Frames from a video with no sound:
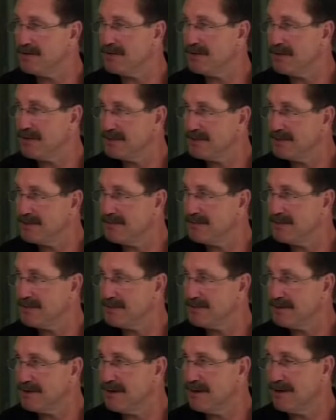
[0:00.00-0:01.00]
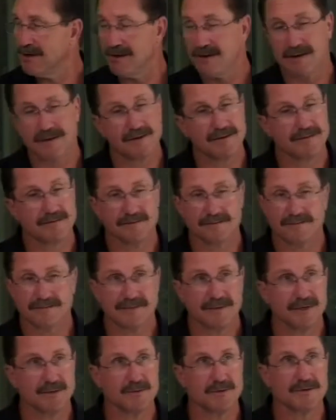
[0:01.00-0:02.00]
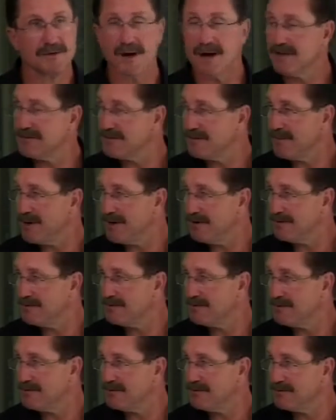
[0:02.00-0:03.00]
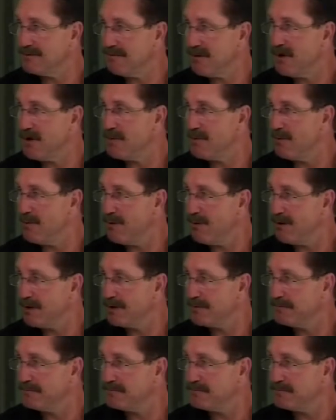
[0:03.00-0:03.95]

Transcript: leagues, it was uh, it was awesome. I was it was very. Are there people